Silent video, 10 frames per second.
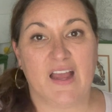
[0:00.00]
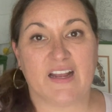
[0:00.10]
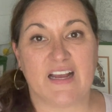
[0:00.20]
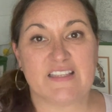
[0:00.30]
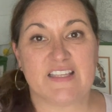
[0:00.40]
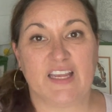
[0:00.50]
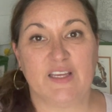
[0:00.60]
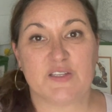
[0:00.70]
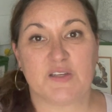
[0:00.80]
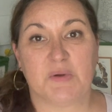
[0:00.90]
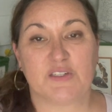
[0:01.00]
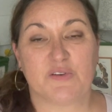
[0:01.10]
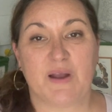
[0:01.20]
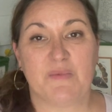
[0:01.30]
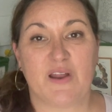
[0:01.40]
Guys, thank you so much for
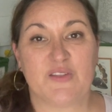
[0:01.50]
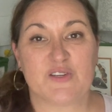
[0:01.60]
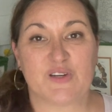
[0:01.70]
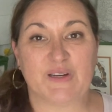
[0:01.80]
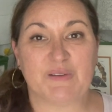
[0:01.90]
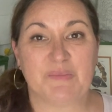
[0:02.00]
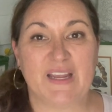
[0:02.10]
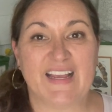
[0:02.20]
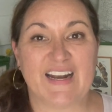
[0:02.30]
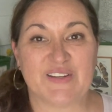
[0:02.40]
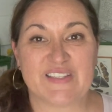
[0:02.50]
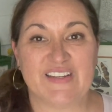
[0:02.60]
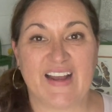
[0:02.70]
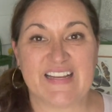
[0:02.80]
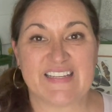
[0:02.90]
coming on this journey with me, and I will see you
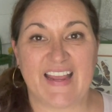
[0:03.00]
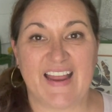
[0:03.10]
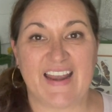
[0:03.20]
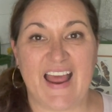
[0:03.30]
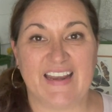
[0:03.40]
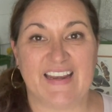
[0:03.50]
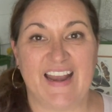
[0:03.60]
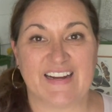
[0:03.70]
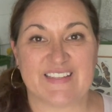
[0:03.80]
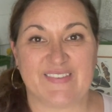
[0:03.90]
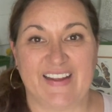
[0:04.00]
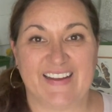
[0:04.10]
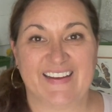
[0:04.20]
guys again next week.